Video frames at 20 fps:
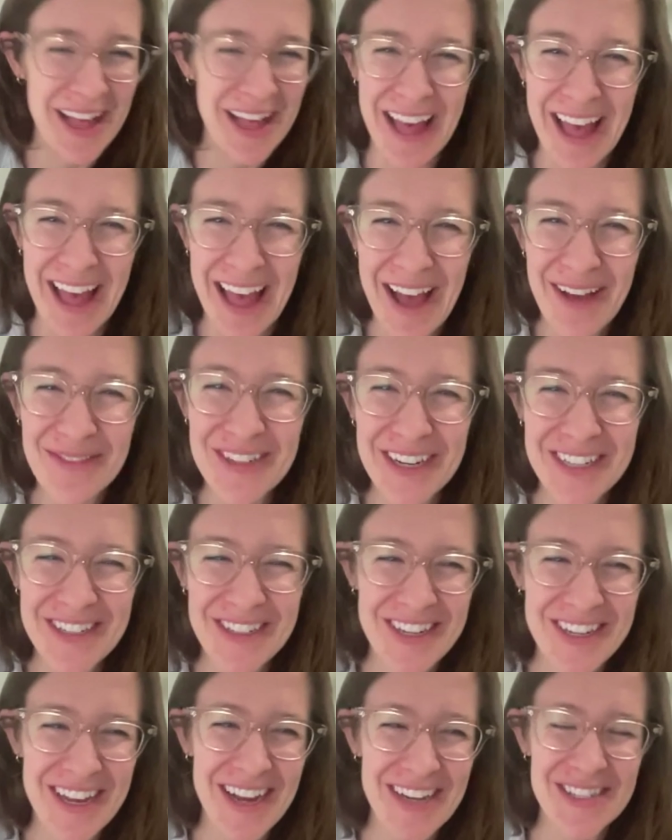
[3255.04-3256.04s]
to have
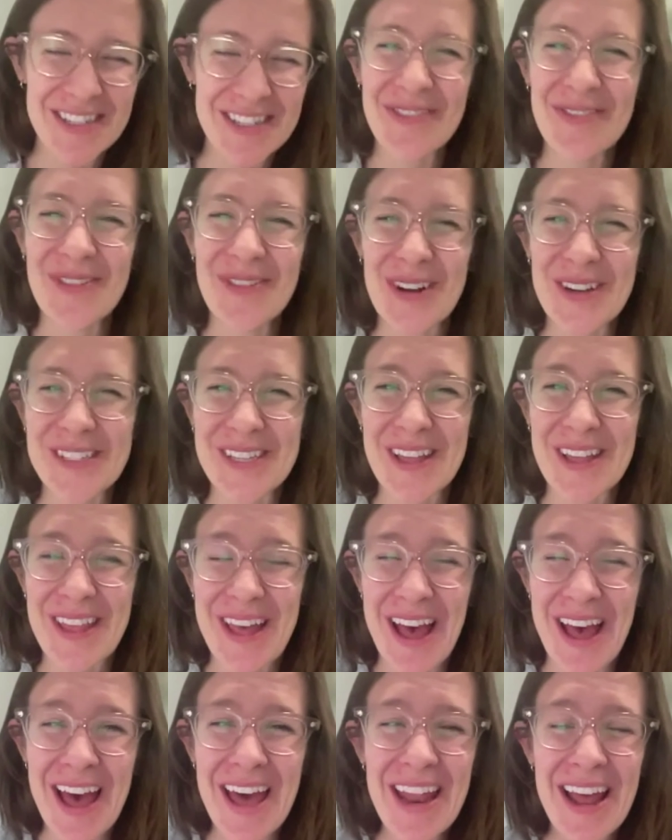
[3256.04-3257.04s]
Dr. Keyashian focus on
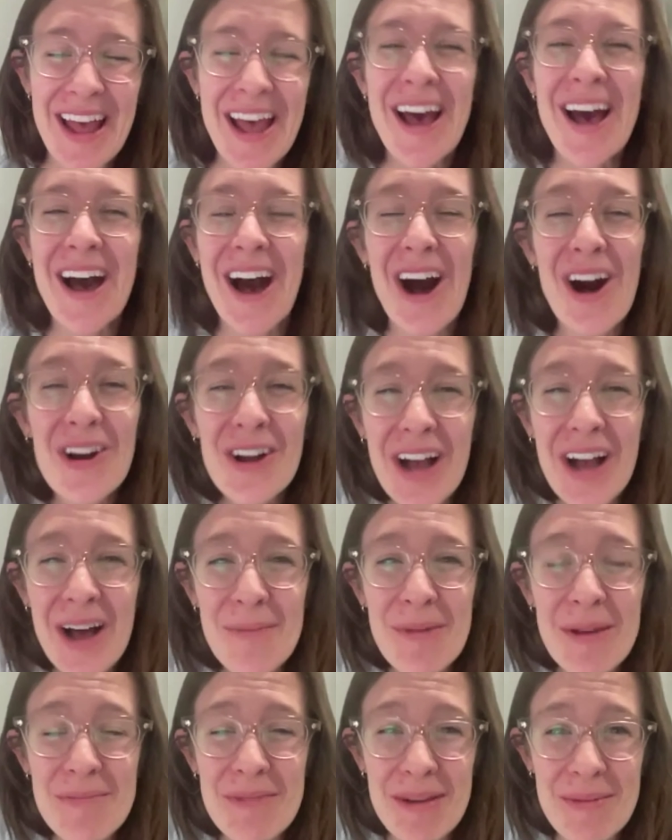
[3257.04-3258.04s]
that. I'll
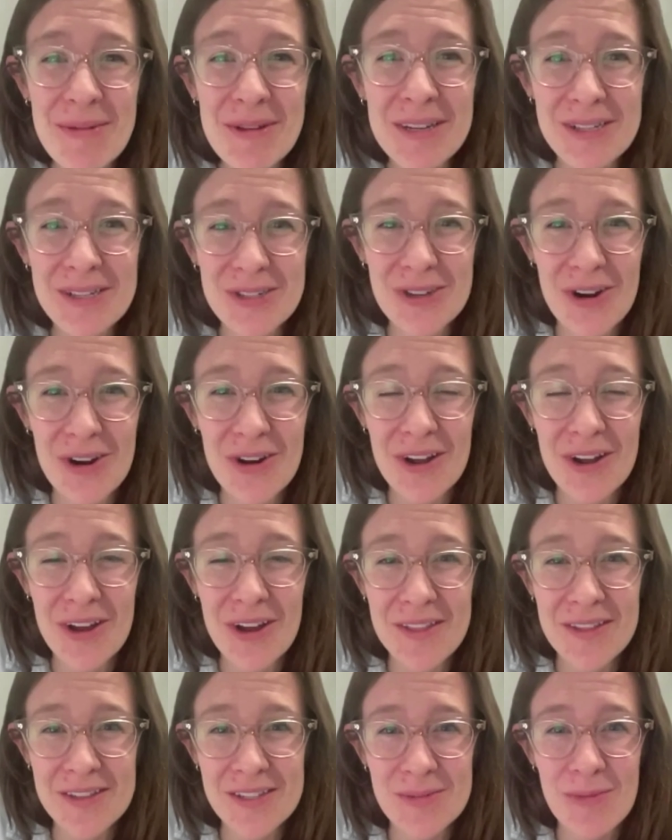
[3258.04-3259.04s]
comment maybe to start
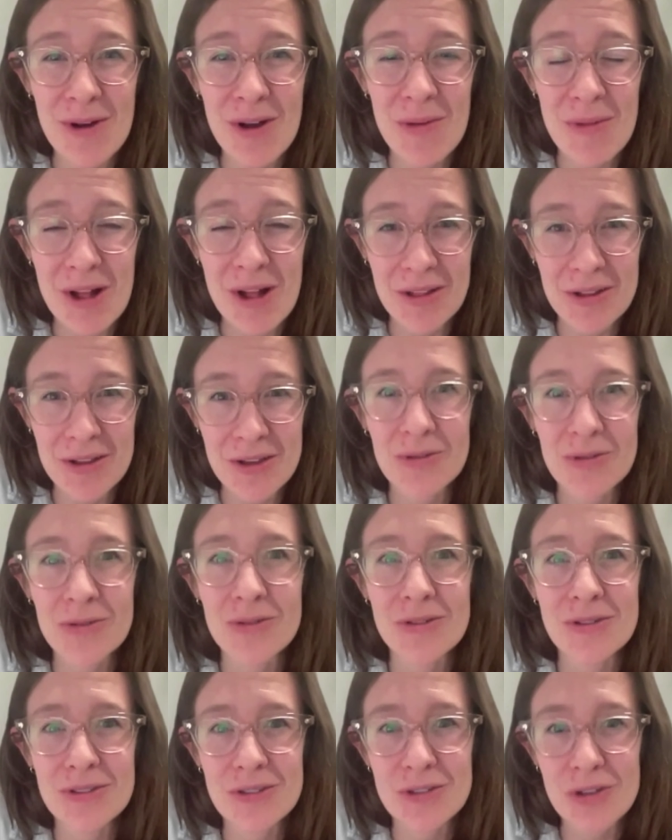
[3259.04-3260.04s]
on the small
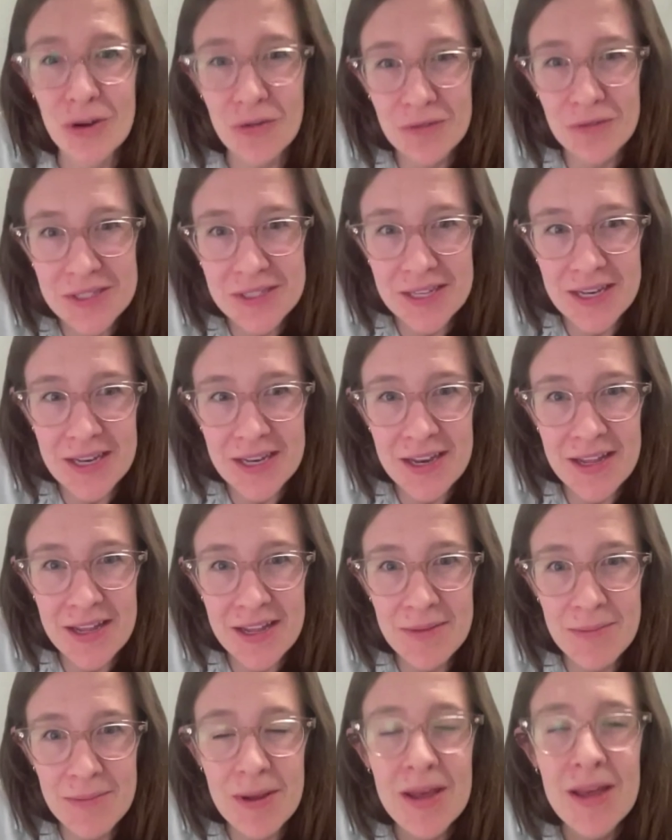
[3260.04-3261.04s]
molecules
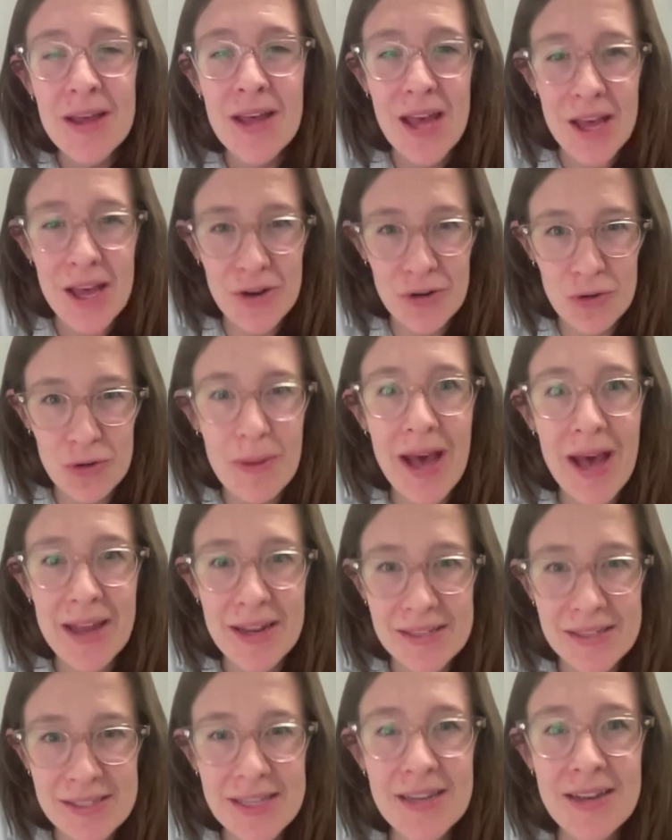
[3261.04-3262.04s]
tofacitinib and
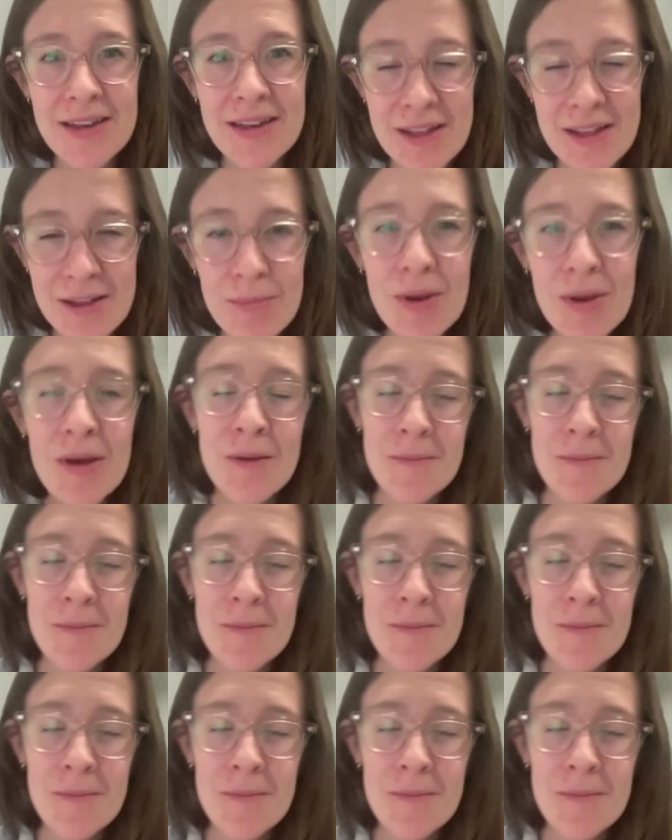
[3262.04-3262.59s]
upadacitinib.